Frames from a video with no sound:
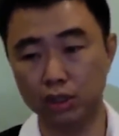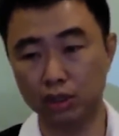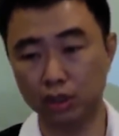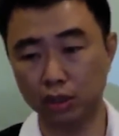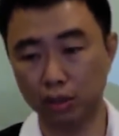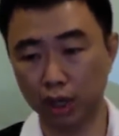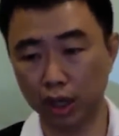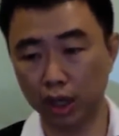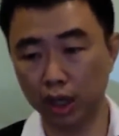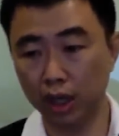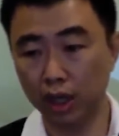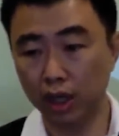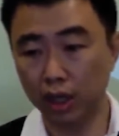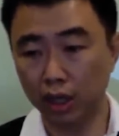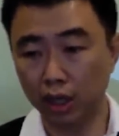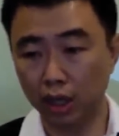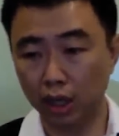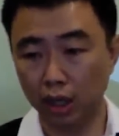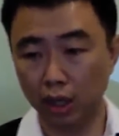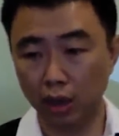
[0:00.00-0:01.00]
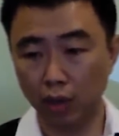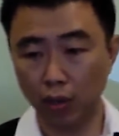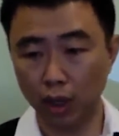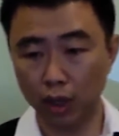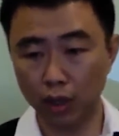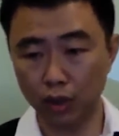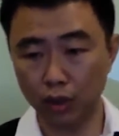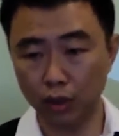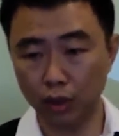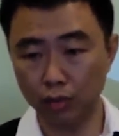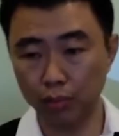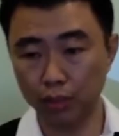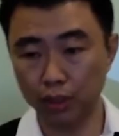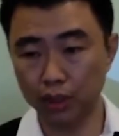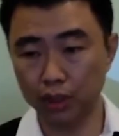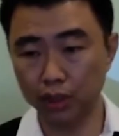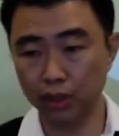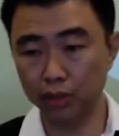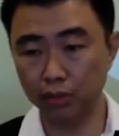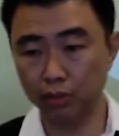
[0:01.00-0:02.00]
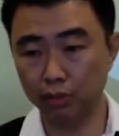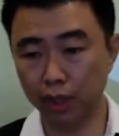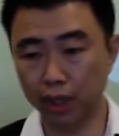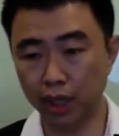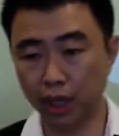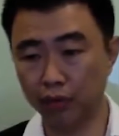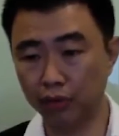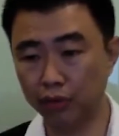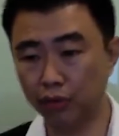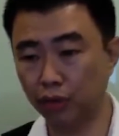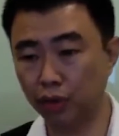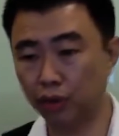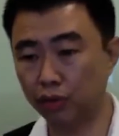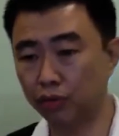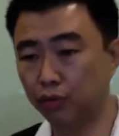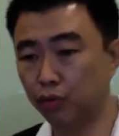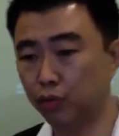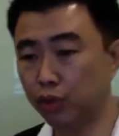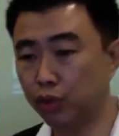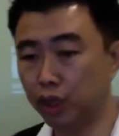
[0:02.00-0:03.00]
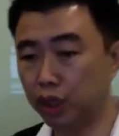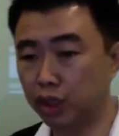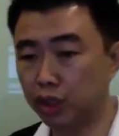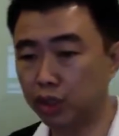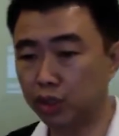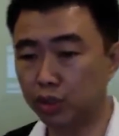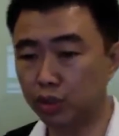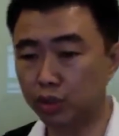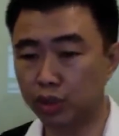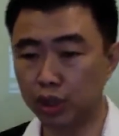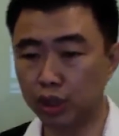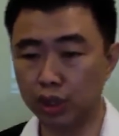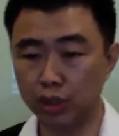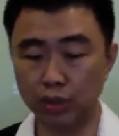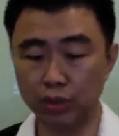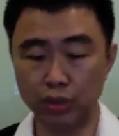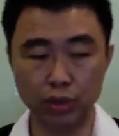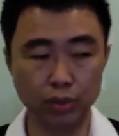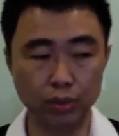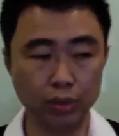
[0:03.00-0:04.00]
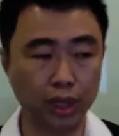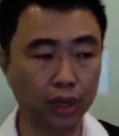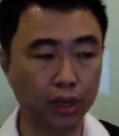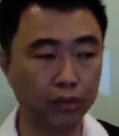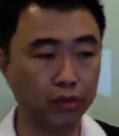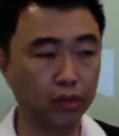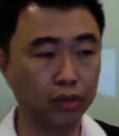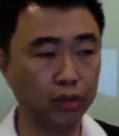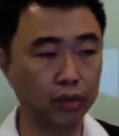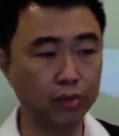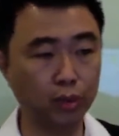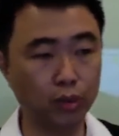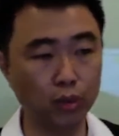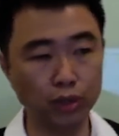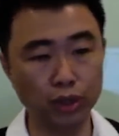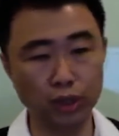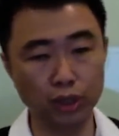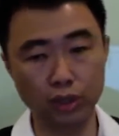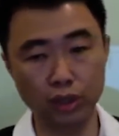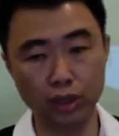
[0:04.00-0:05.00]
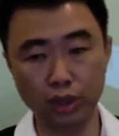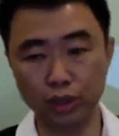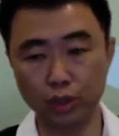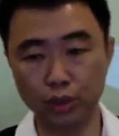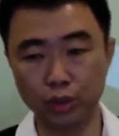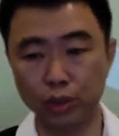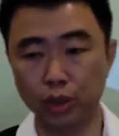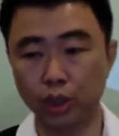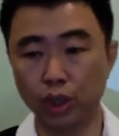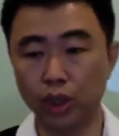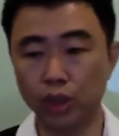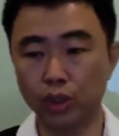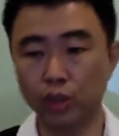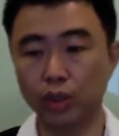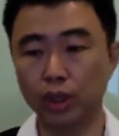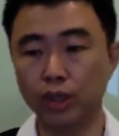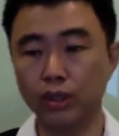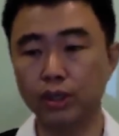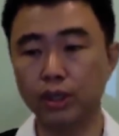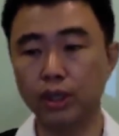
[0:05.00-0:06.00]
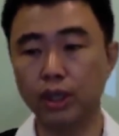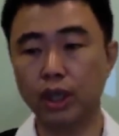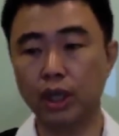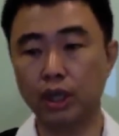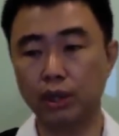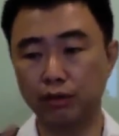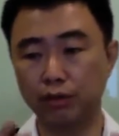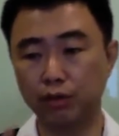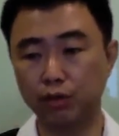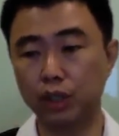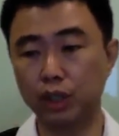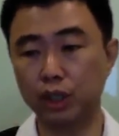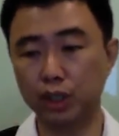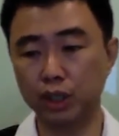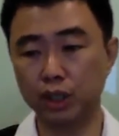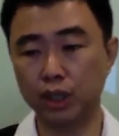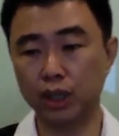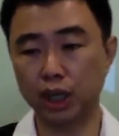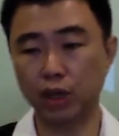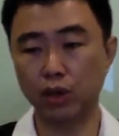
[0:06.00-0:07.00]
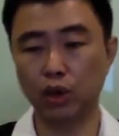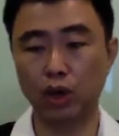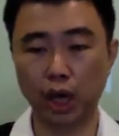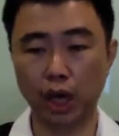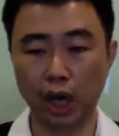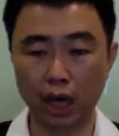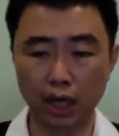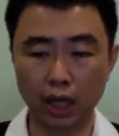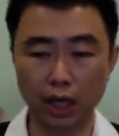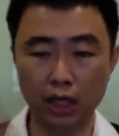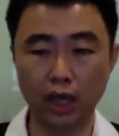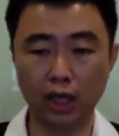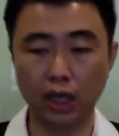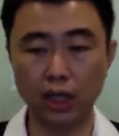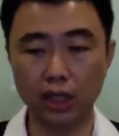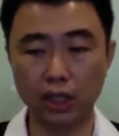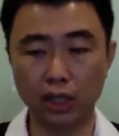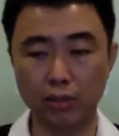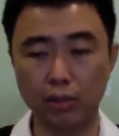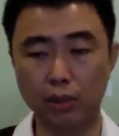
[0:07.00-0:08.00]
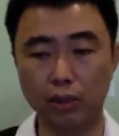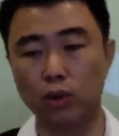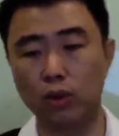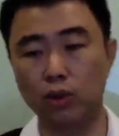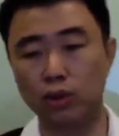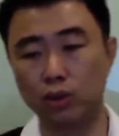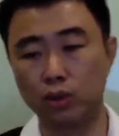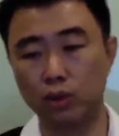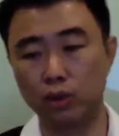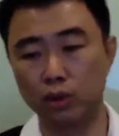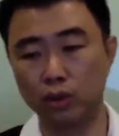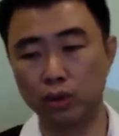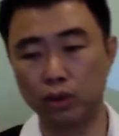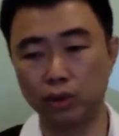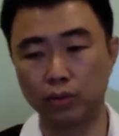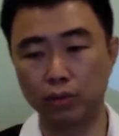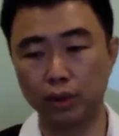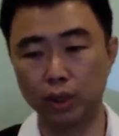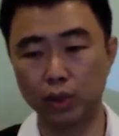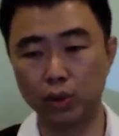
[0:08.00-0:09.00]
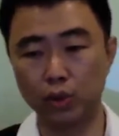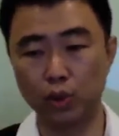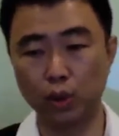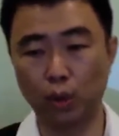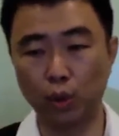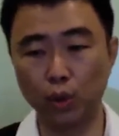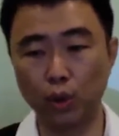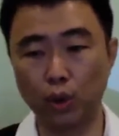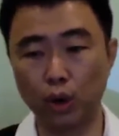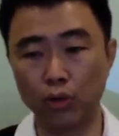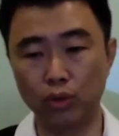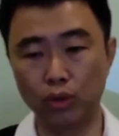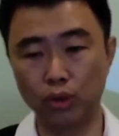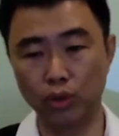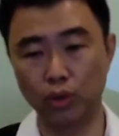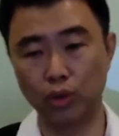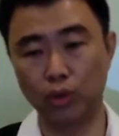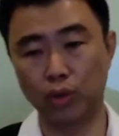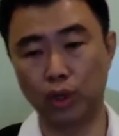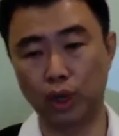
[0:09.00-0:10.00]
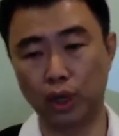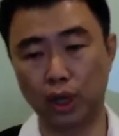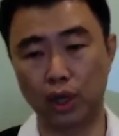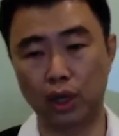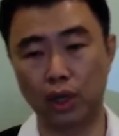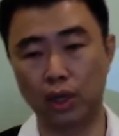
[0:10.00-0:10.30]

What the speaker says: Okay. What should a person be careful of? Fu Yin, usually you need to be careful of emotional issue. So here's the thing, Fu Yin is like your car hitting a turbo, but you don't know how to control the car.